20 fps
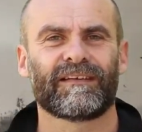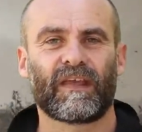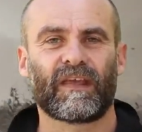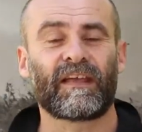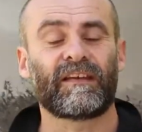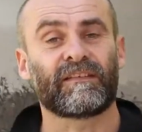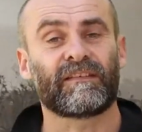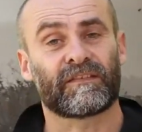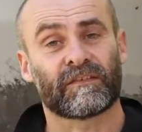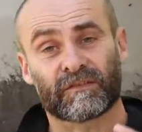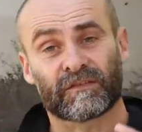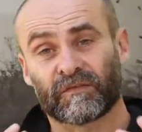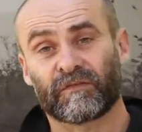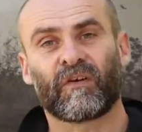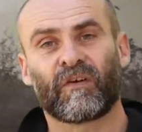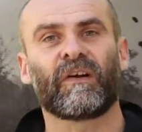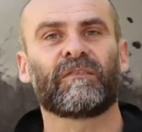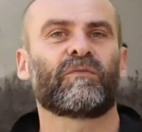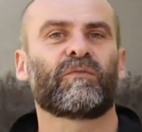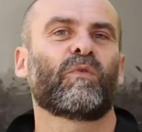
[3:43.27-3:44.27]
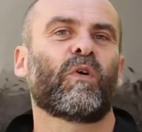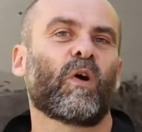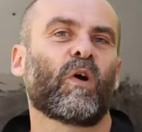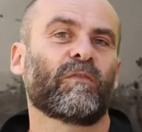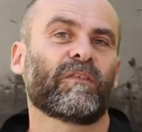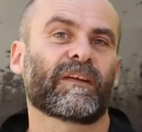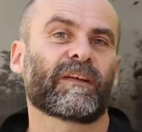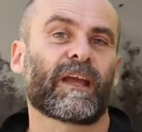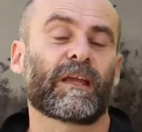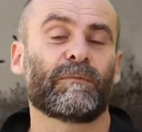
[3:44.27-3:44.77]
And it's a survival
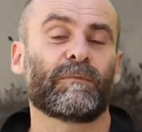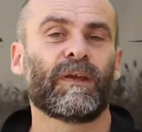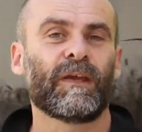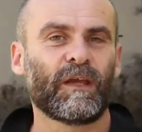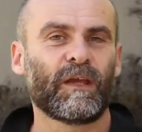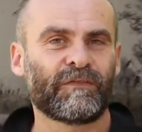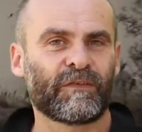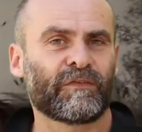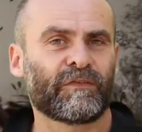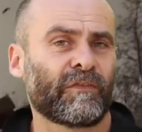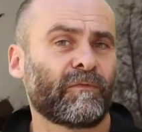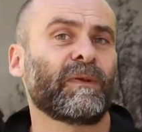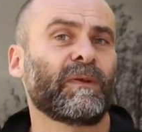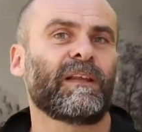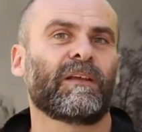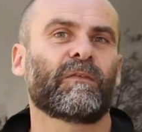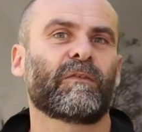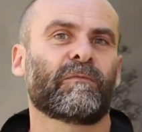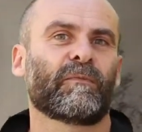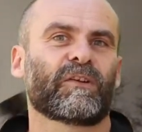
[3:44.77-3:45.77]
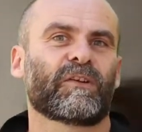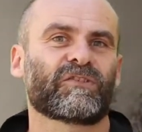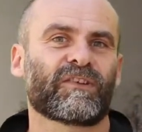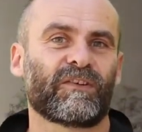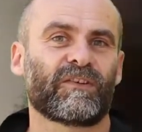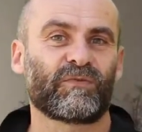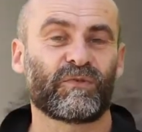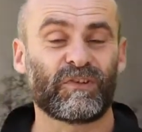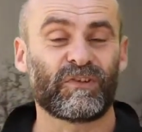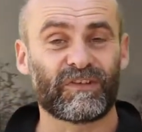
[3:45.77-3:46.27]
horror game. If you're familiar with my
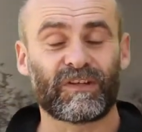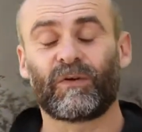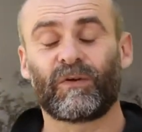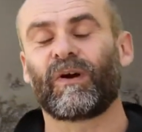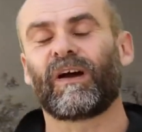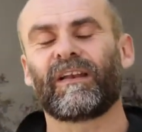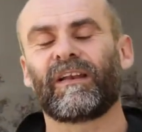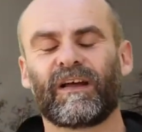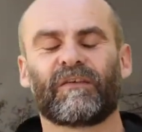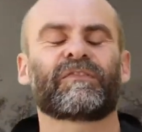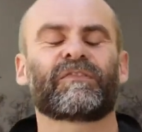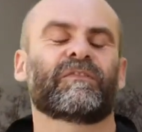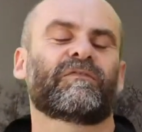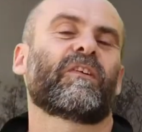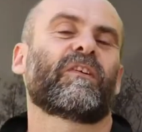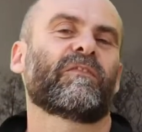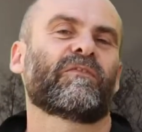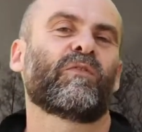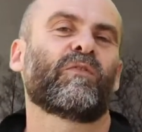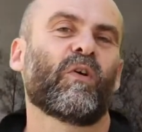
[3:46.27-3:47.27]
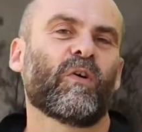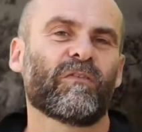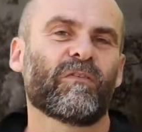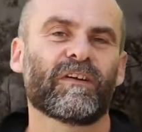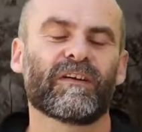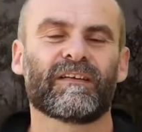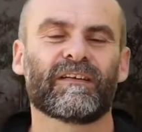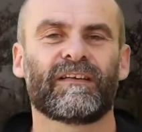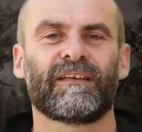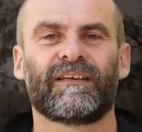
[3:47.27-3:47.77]
channel, you know I love survival horror.